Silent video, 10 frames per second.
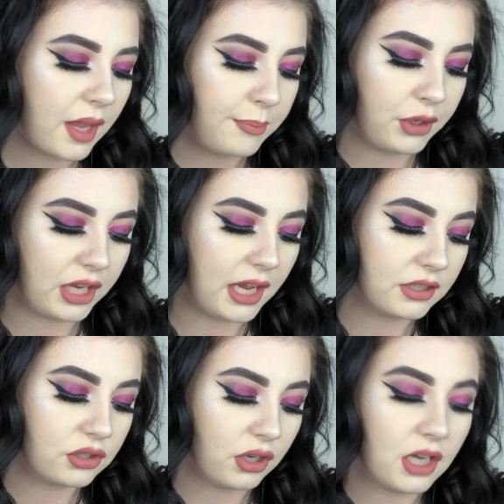But yeah,
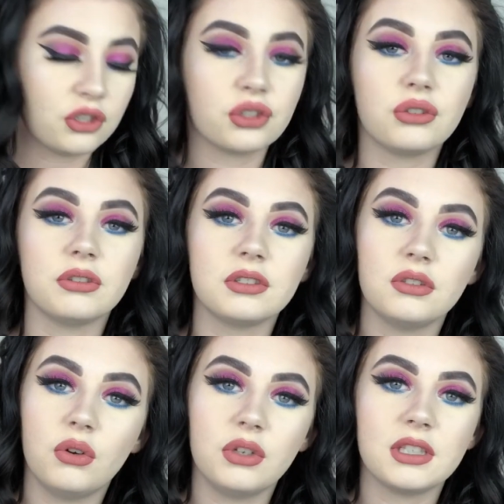so I just
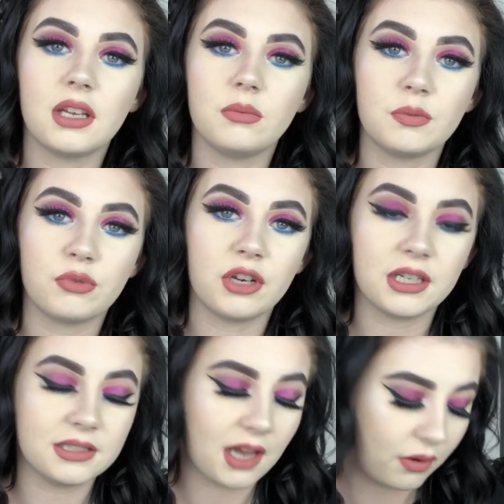noticed that it was
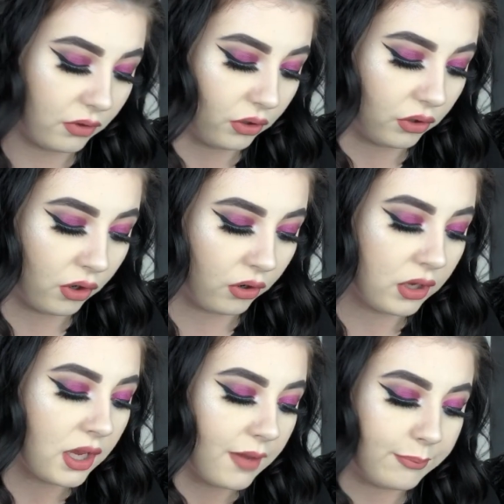breaking down a lot,
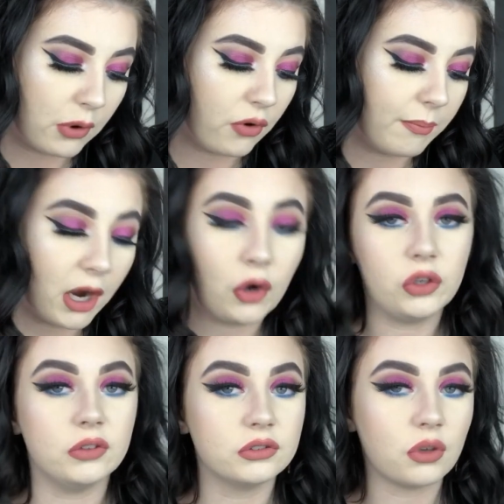but my
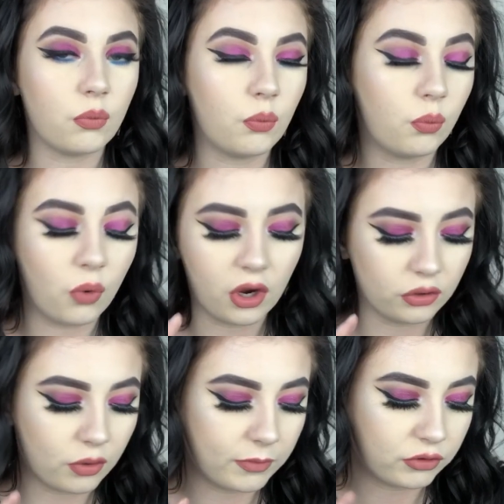oils weren't
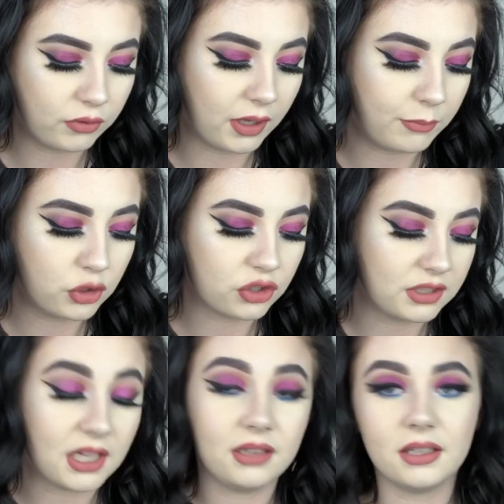coming through that much
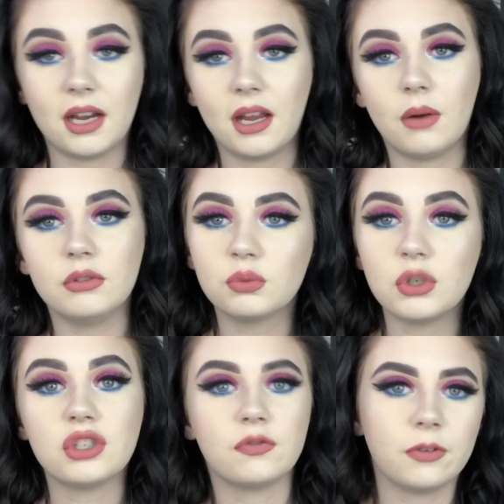until 9 hours,
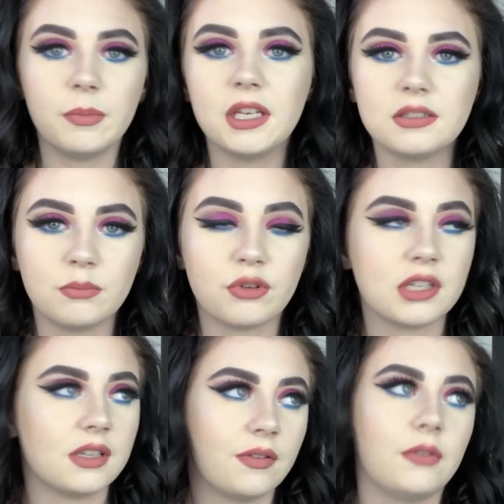which for me is
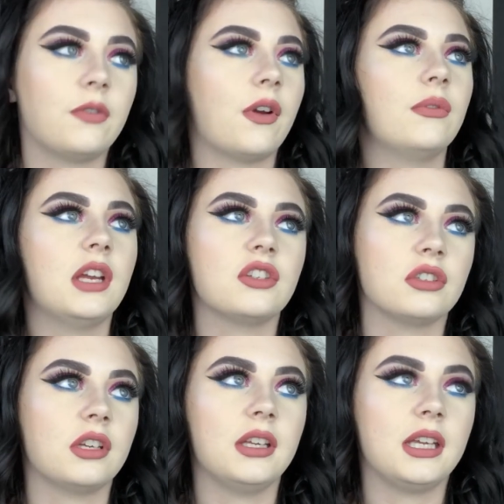impressive. If a
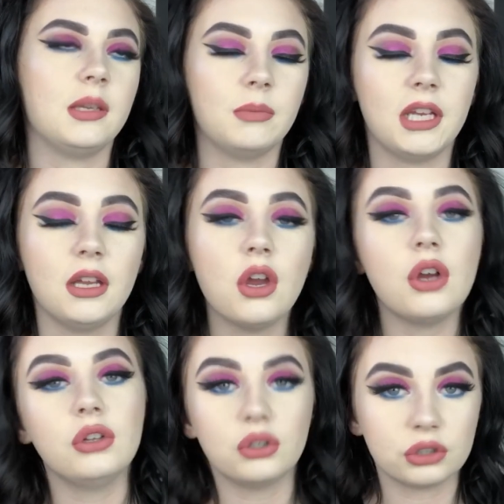foundation can keep me
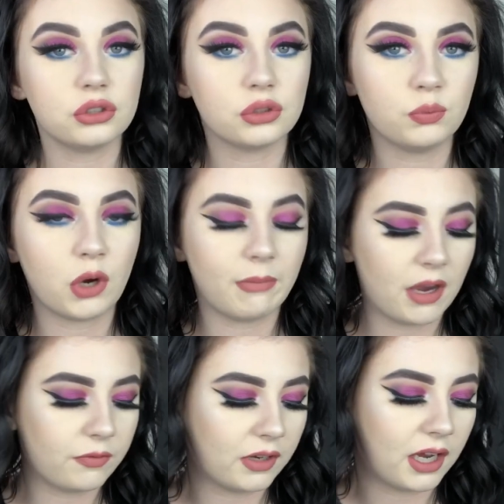looking somewhat
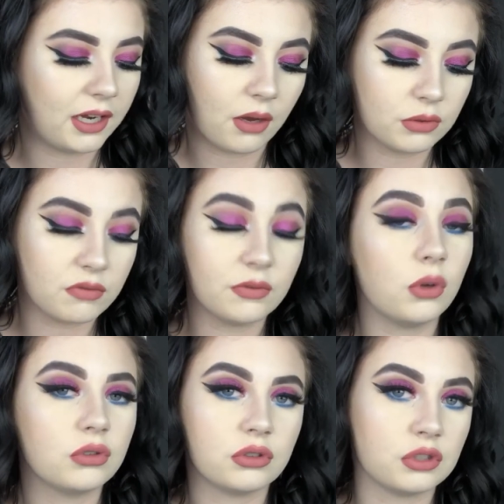matte for 9 hours with no
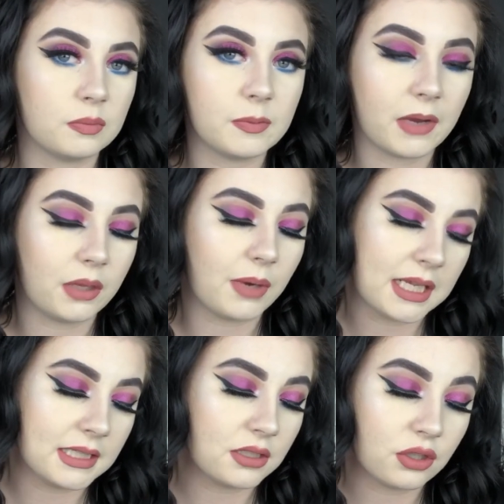touch-ups, by the way, I
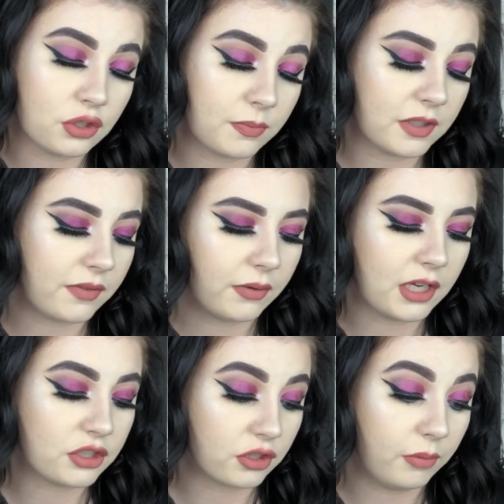didn't touch up this
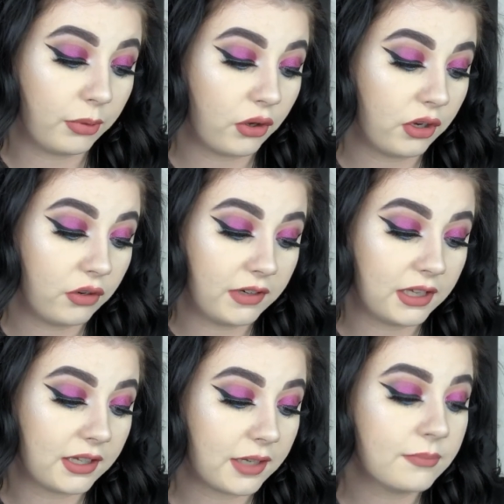foundation or blot it or
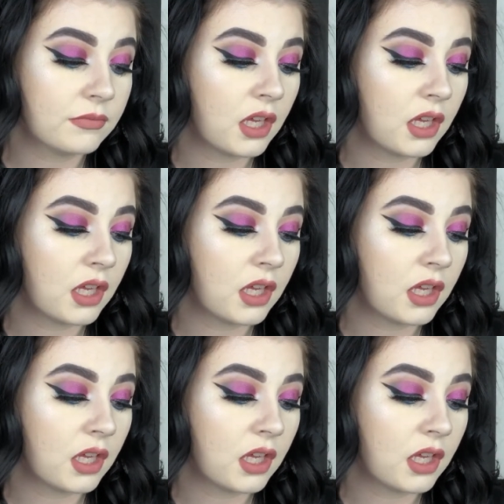anything.